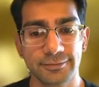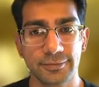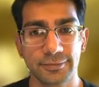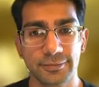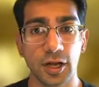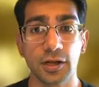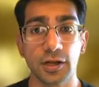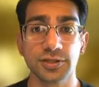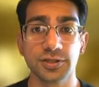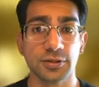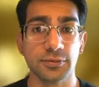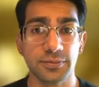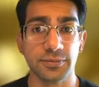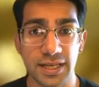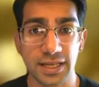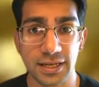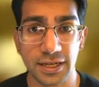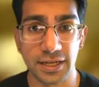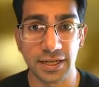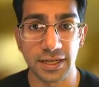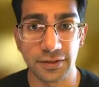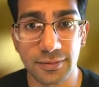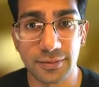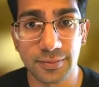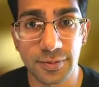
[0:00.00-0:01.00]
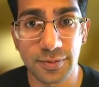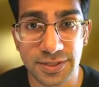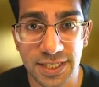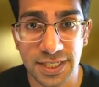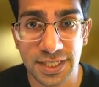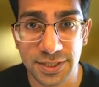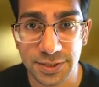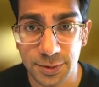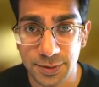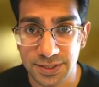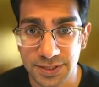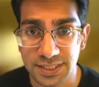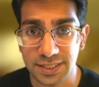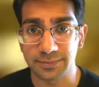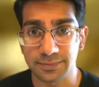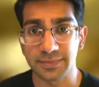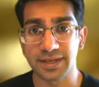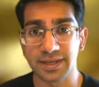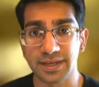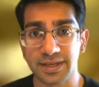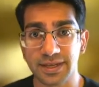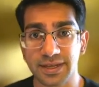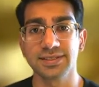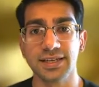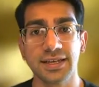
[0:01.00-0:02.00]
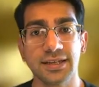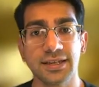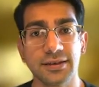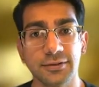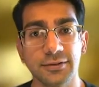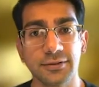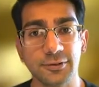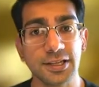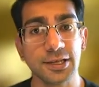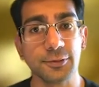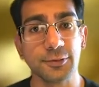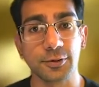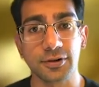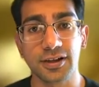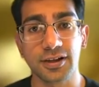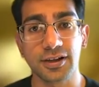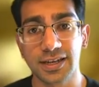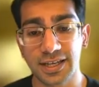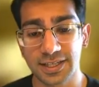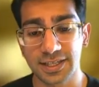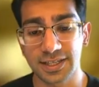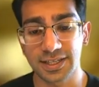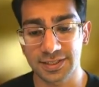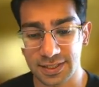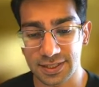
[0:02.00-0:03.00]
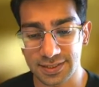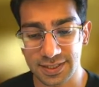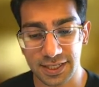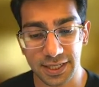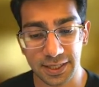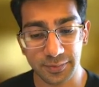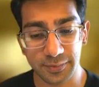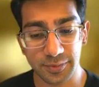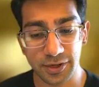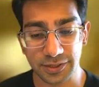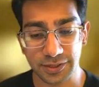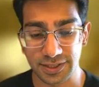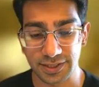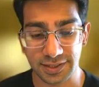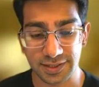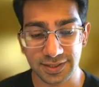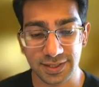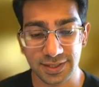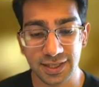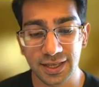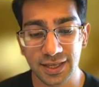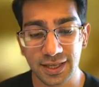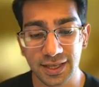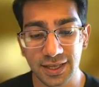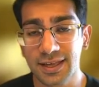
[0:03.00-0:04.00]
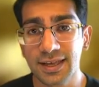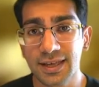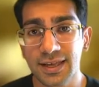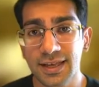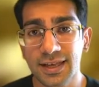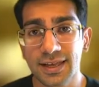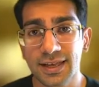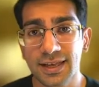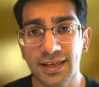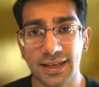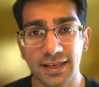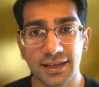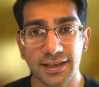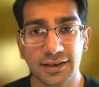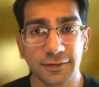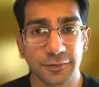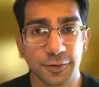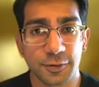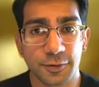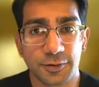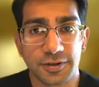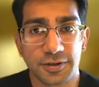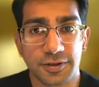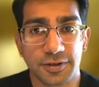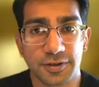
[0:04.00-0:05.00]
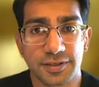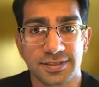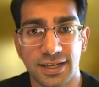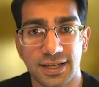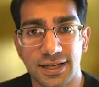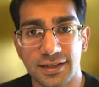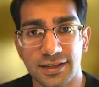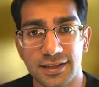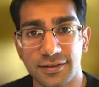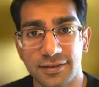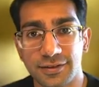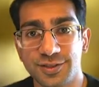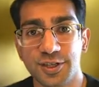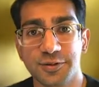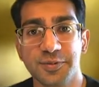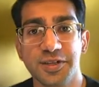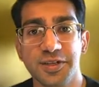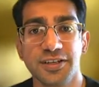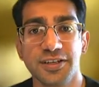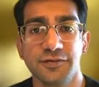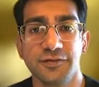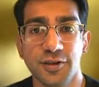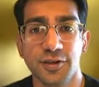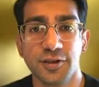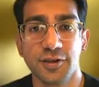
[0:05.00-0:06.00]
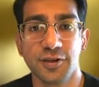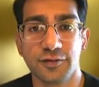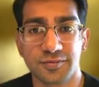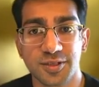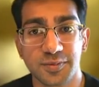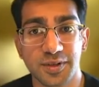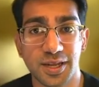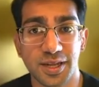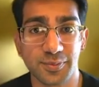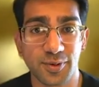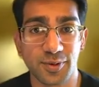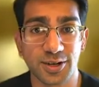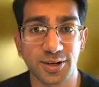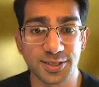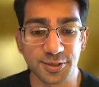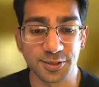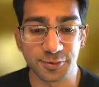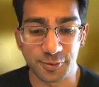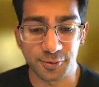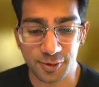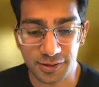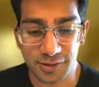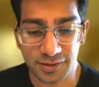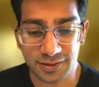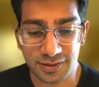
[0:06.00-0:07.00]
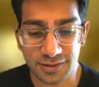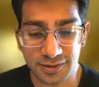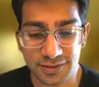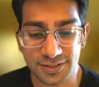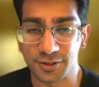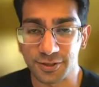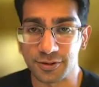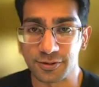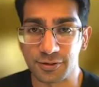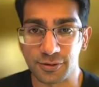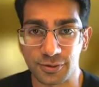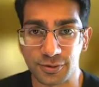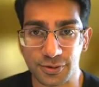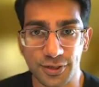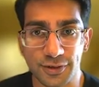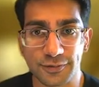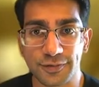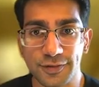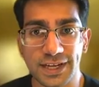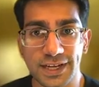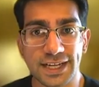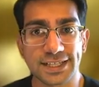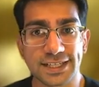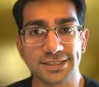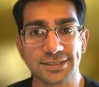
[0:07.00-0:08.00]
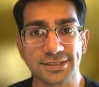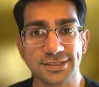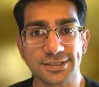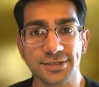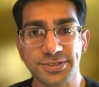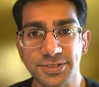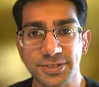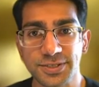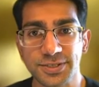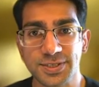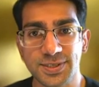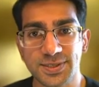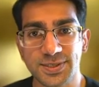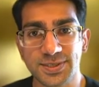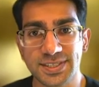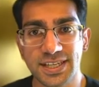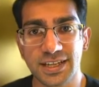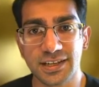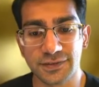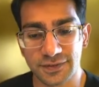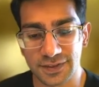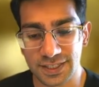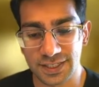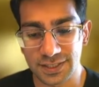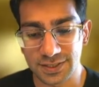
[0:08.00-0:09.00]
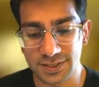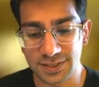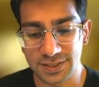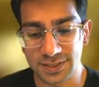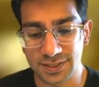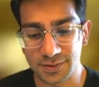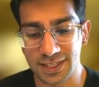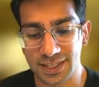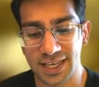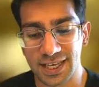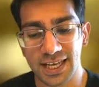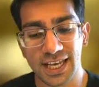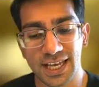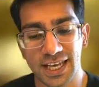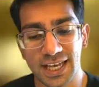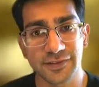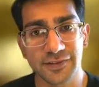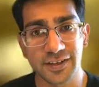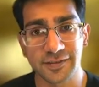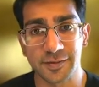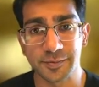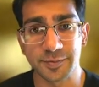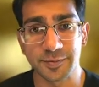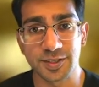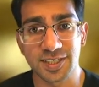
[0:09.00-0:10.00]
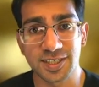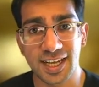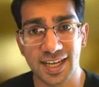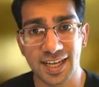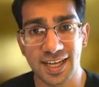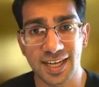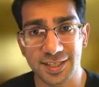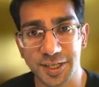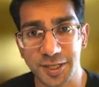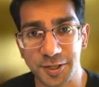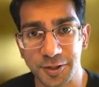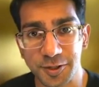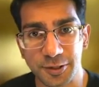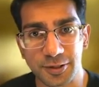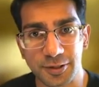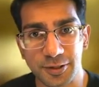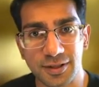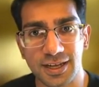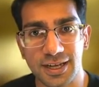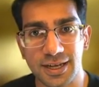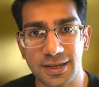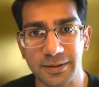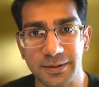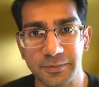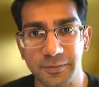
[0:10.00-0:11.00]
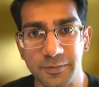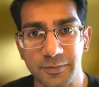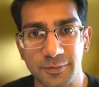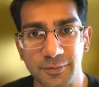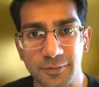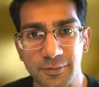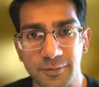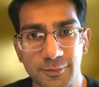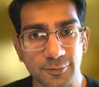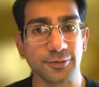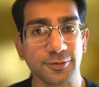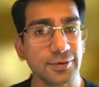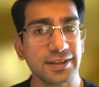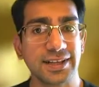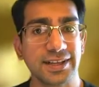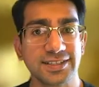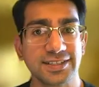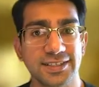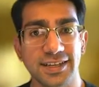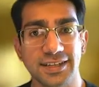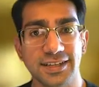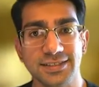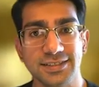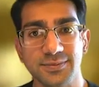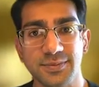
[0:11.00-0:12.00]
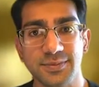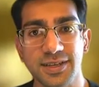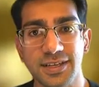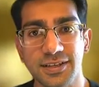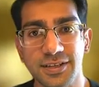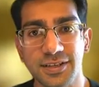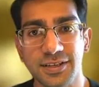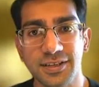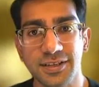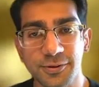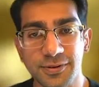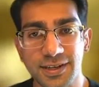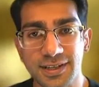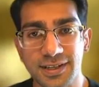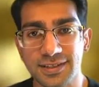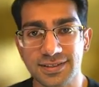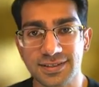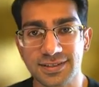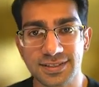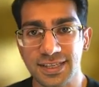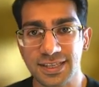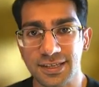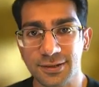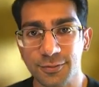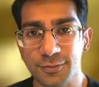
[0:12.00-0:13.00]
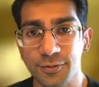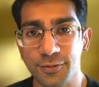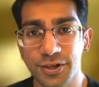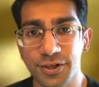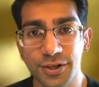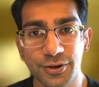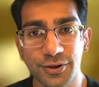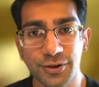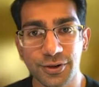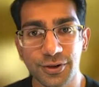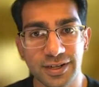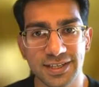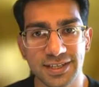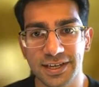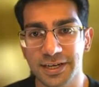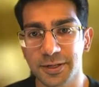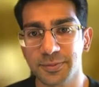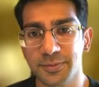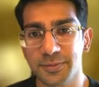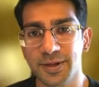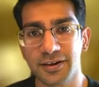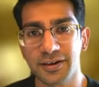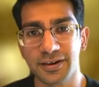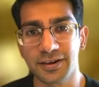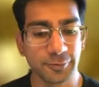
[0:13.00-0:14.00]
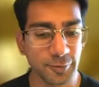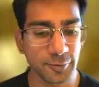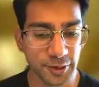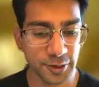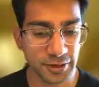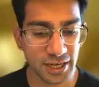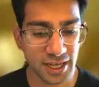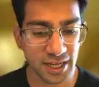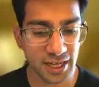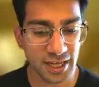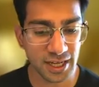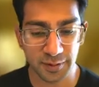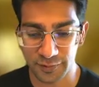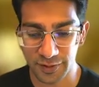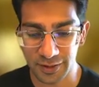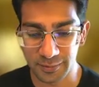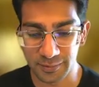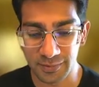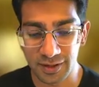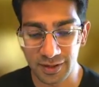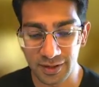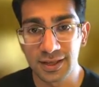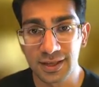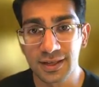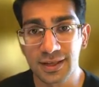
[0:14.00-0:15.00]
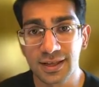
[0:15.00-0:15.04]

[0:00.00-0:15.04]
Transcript: also meet other potential teammates and really work on exciting projects. And of course, there's so many of you from so many parts of the world, so don't forget to introduce yourself into the FEVM chat channel. We're really excited to meet you and see what you're excited about and where you're coming from.